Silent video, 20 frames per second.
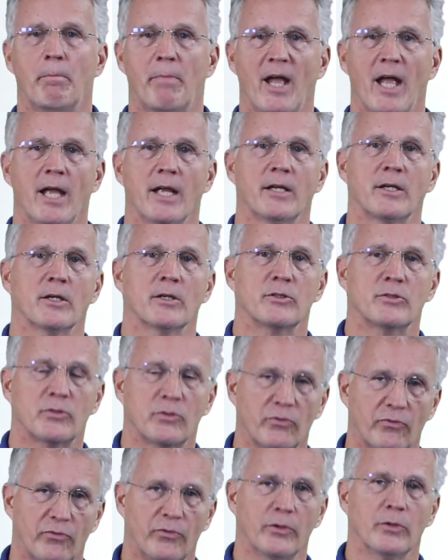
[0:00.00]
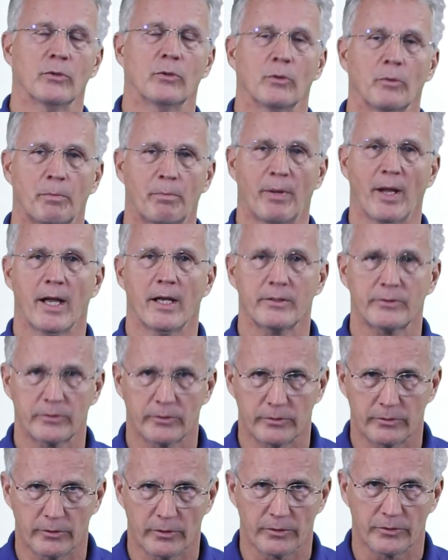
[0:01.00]
baggage, fuel,
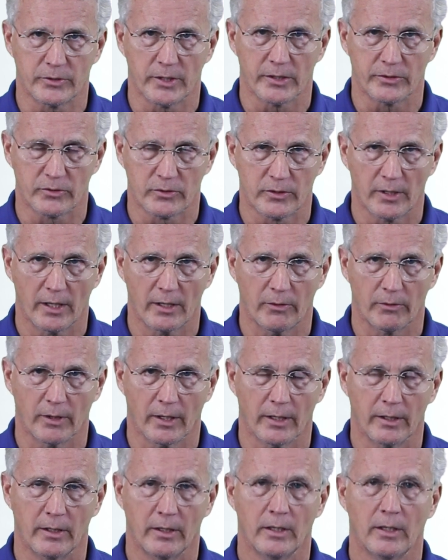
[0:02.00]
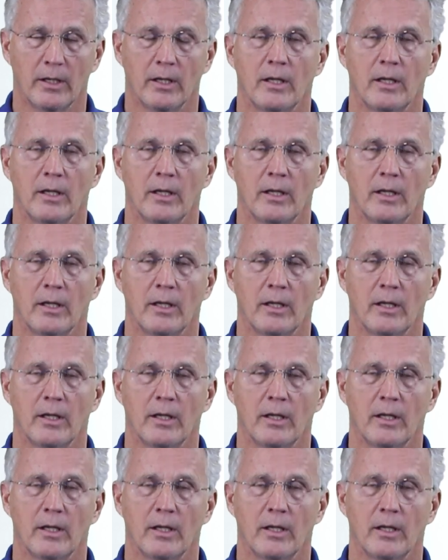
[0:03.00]
passengers, etc.